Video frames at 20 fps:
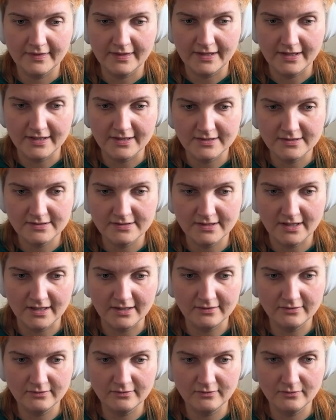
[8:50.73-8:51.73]
And
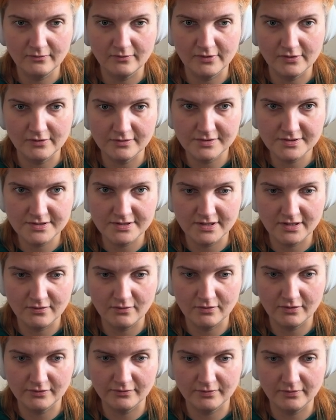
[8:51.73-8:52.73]
then we'll see
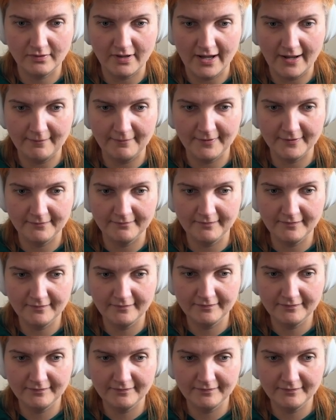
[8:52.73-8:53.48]
what will happen.